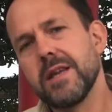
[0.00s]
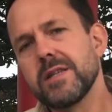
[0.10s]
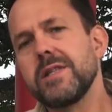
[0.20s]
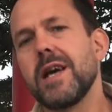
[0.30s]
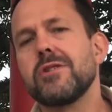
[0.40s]

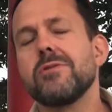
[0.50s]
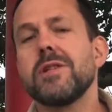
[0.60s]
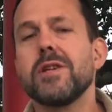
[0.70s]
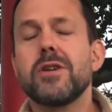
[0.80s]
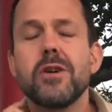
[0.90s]
is
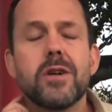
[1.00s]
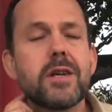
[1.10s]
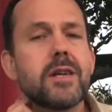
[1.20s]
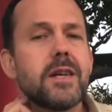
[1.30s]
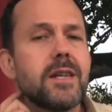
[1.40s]
naturally
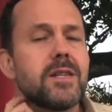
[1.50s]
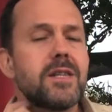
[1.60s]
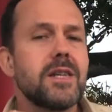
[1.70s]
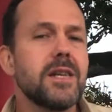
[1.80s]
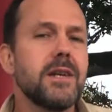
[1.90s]
occurring in
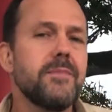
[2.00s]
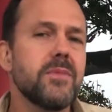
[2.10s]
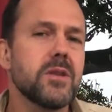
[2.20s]
tea